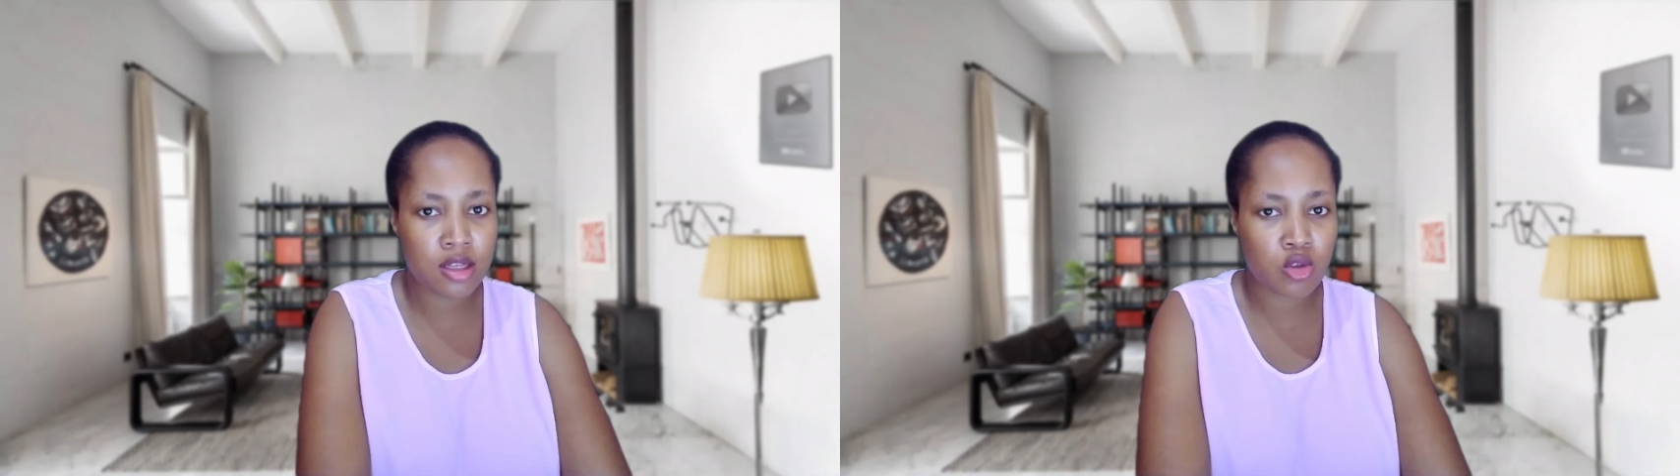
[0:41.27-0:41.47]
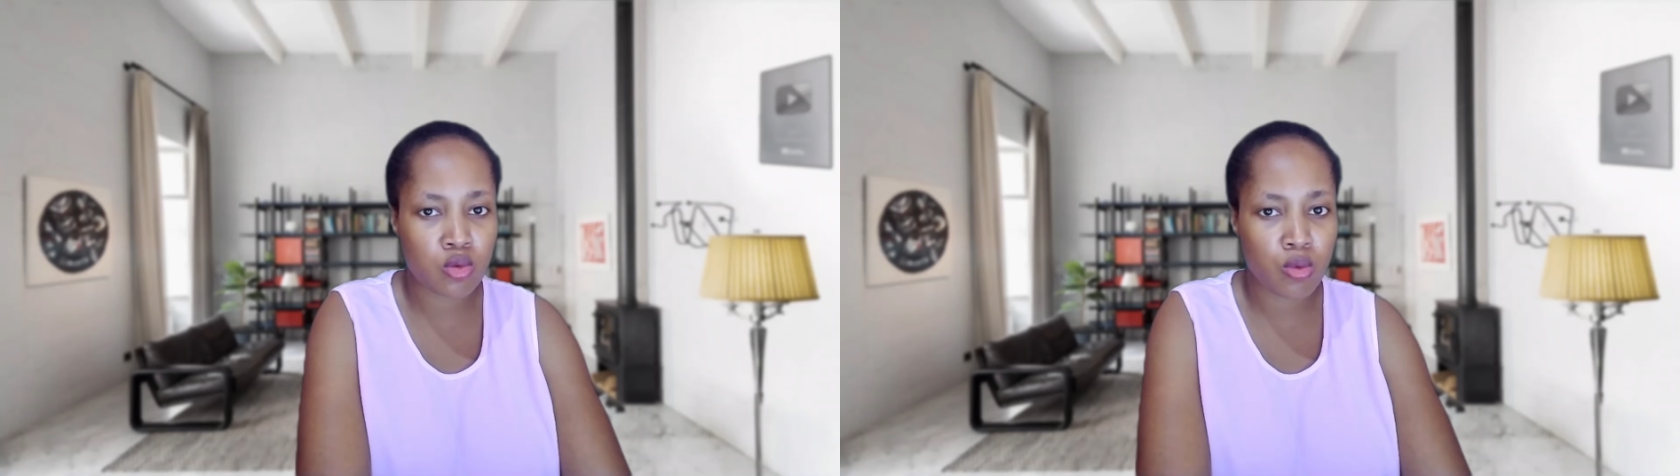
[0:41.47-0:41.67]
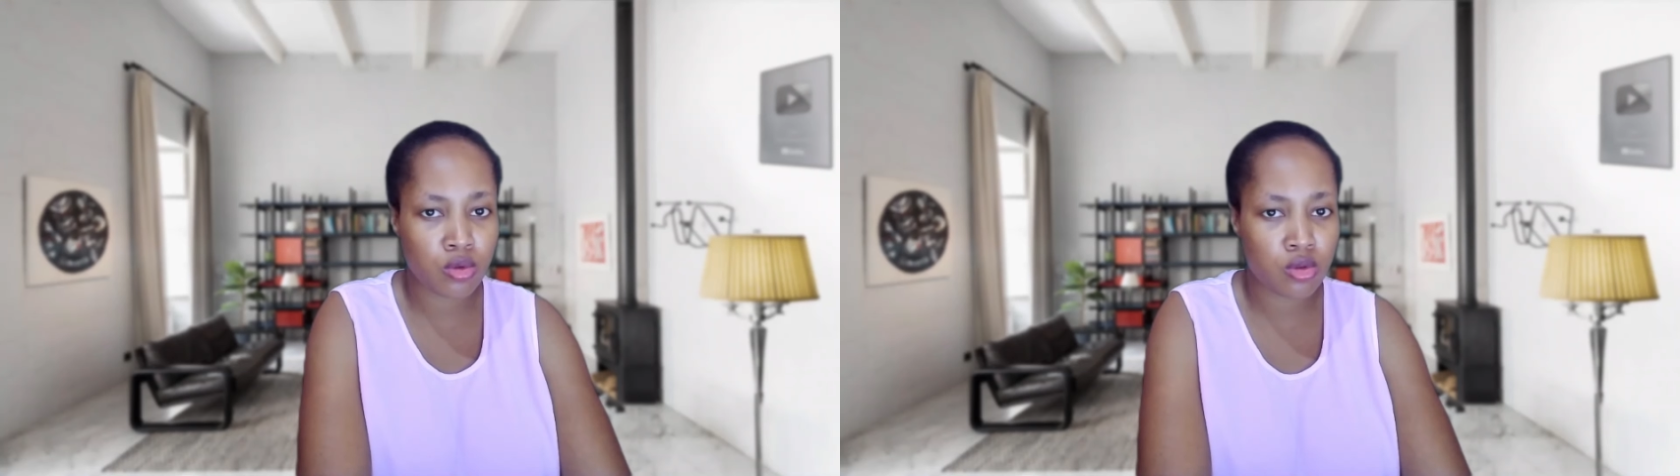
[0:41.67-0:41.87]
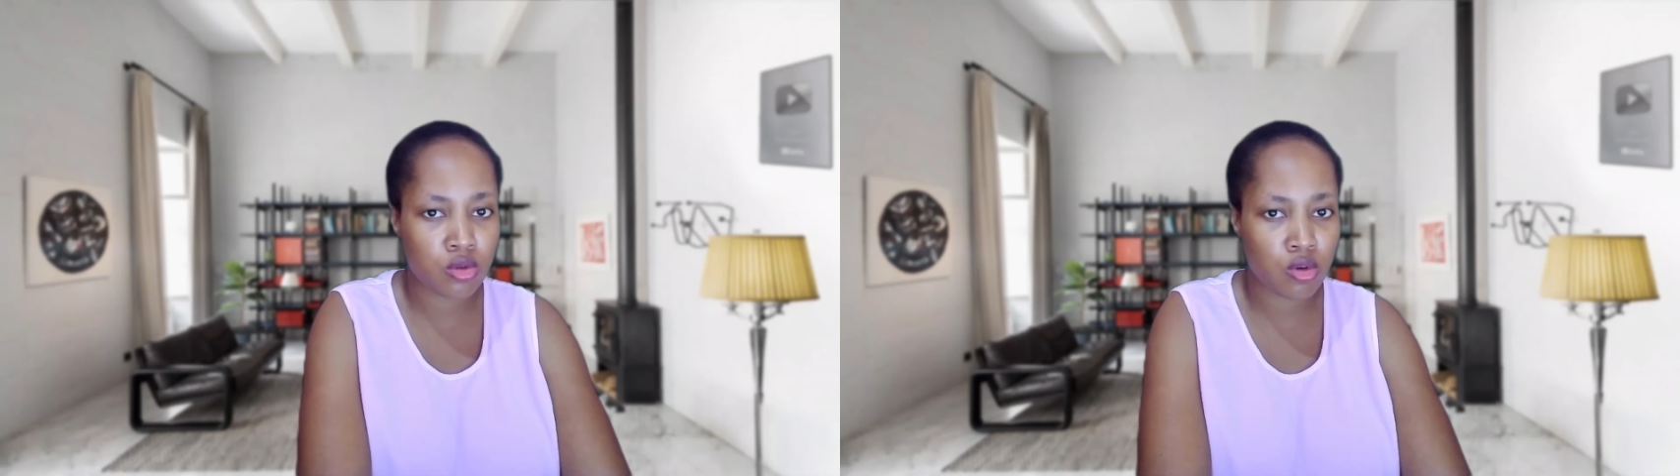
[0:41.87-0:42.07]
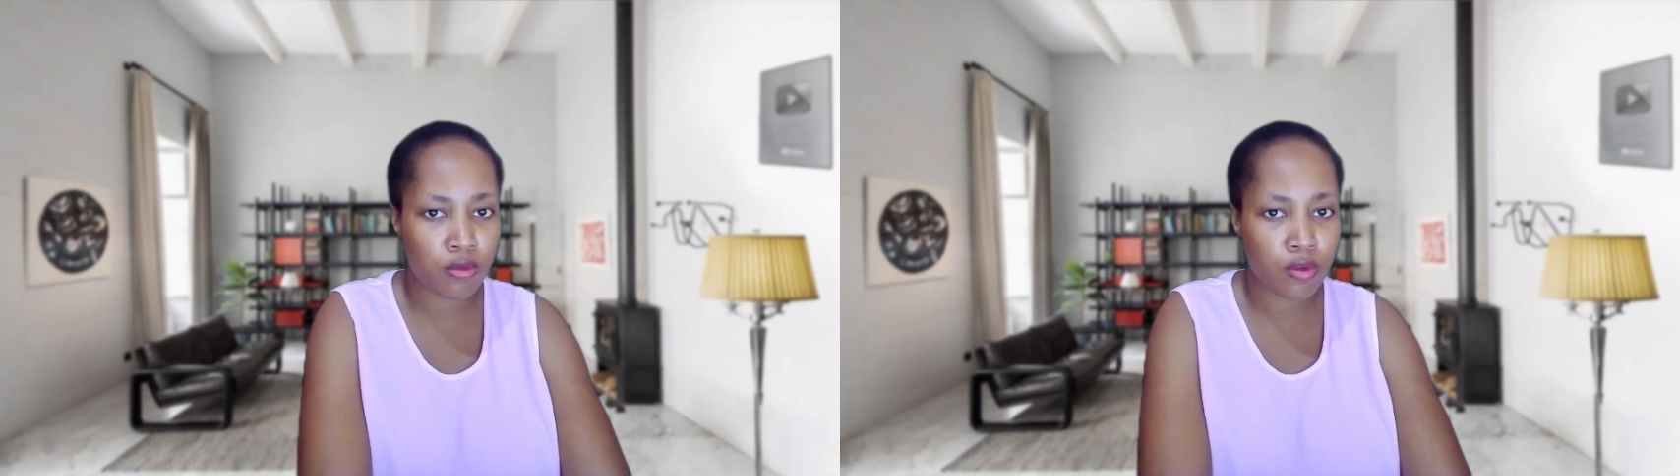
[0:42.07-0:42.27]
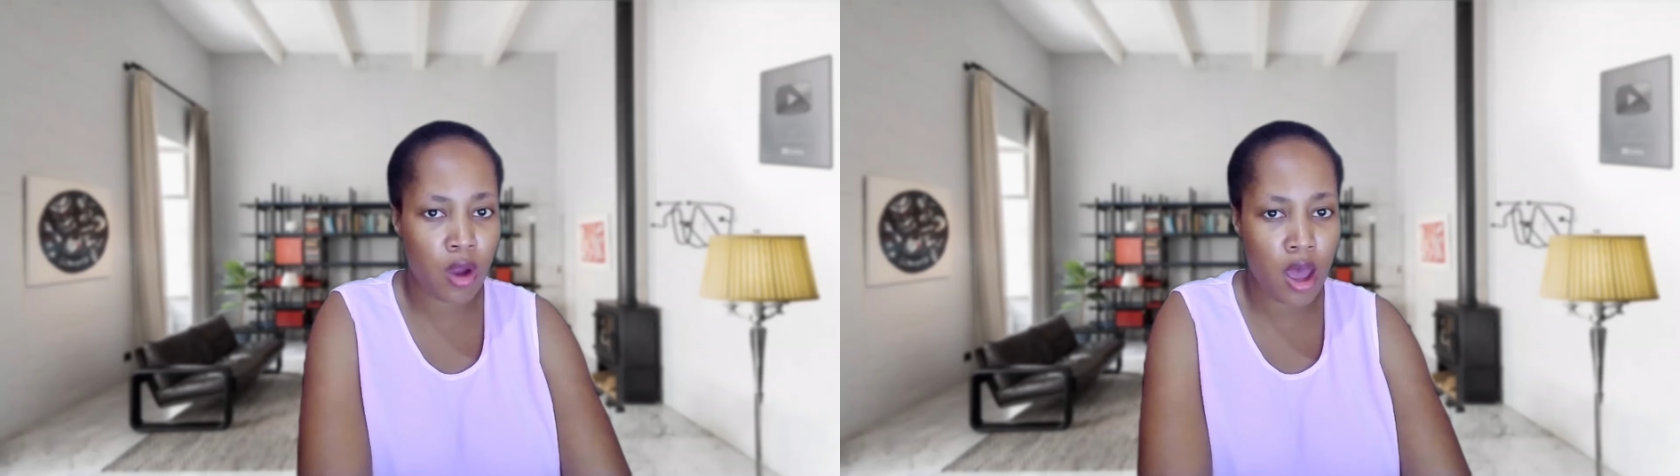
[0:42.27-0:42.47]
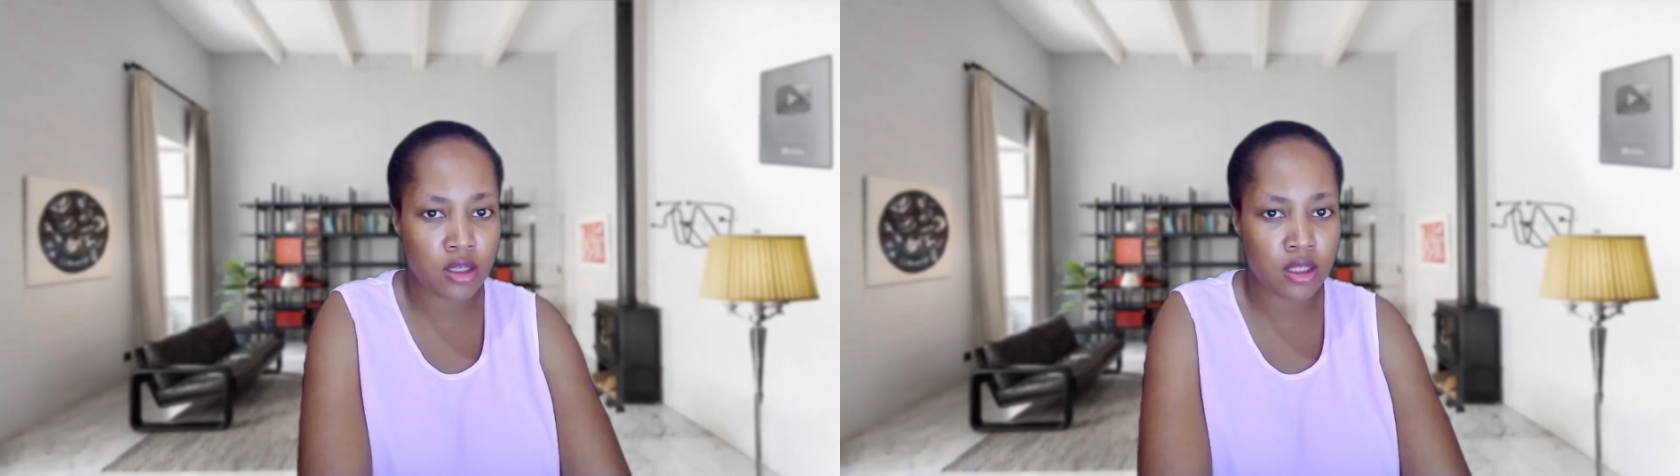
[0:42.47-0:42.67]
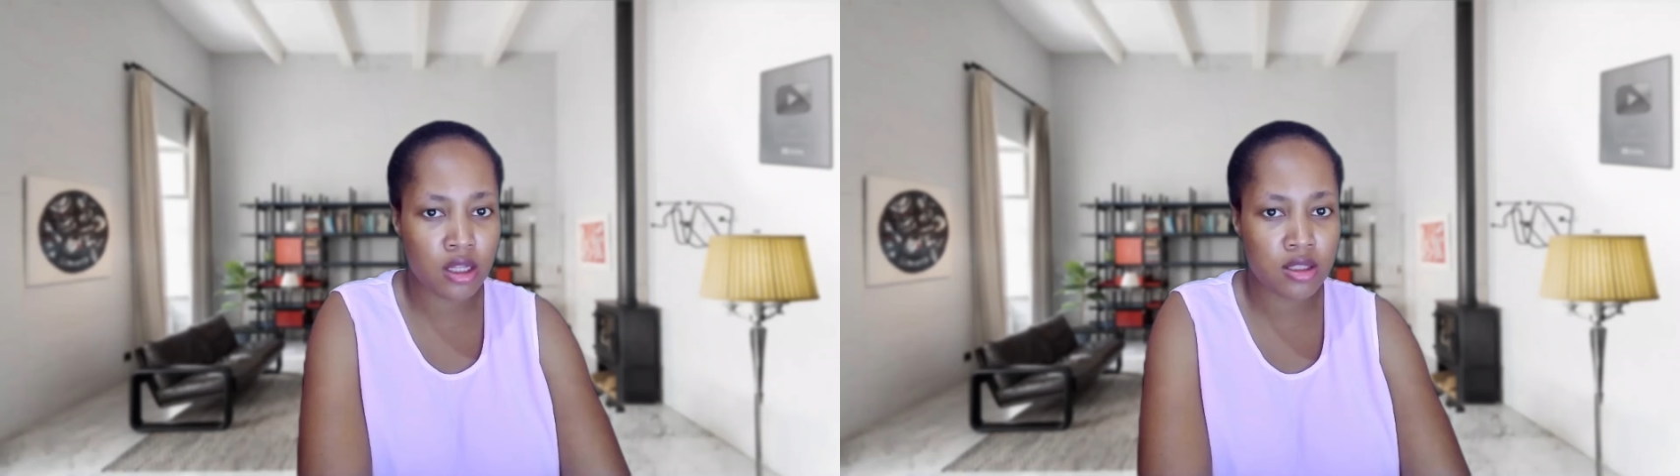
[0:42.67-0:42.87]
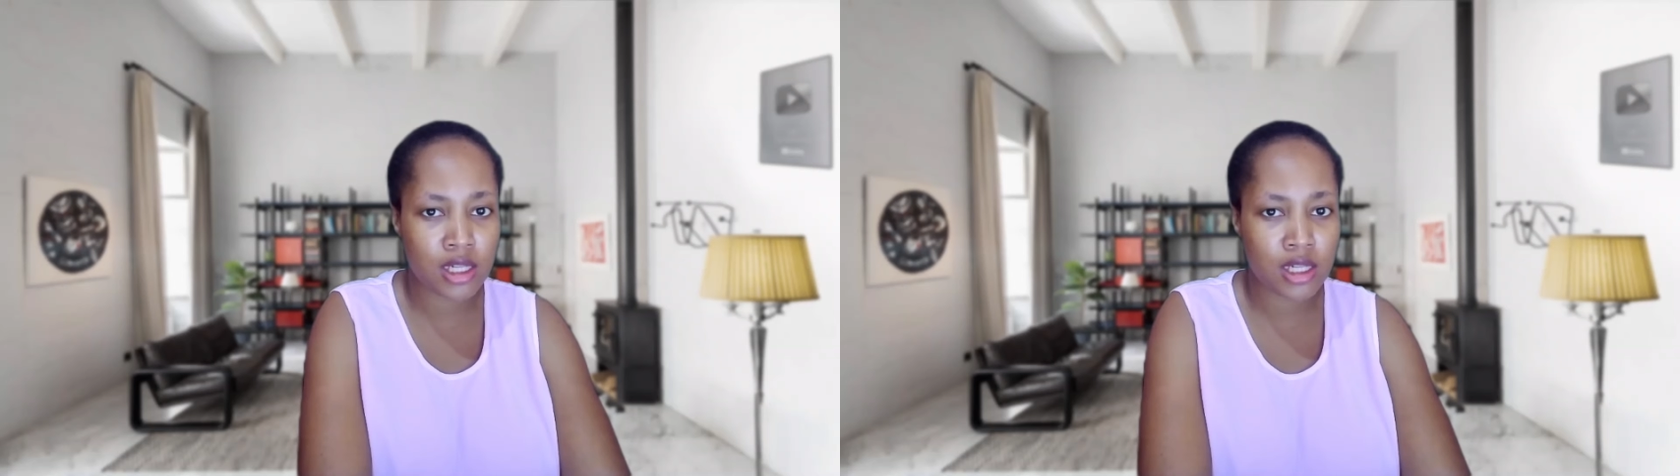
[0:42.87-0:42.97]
its roster for candidates